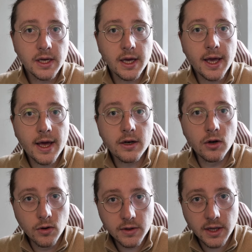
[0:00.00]
and
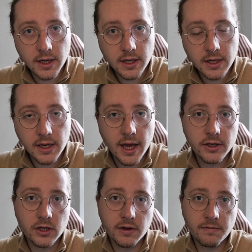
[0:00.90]
looked at it, and
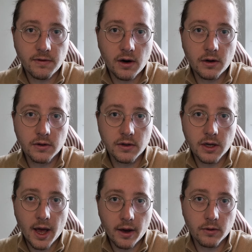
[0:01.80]
actually found
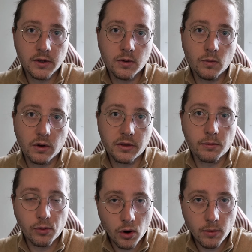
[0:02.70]
out what the
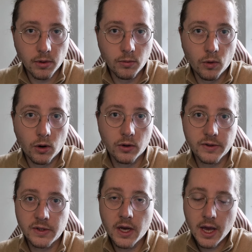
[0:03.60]
problem
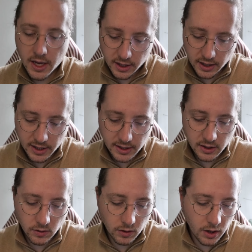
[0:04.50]
was, cleaned
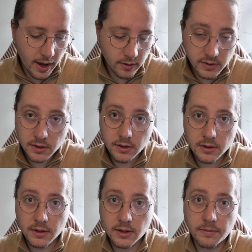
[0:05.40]
it all out,
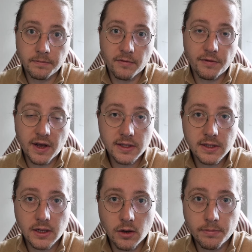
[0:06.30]
fixed
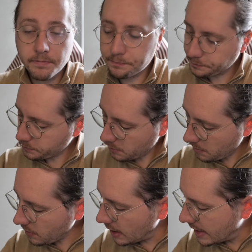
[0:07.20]
it up,
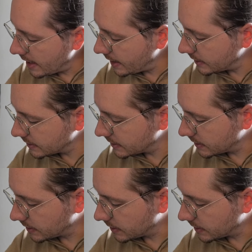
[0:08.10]
and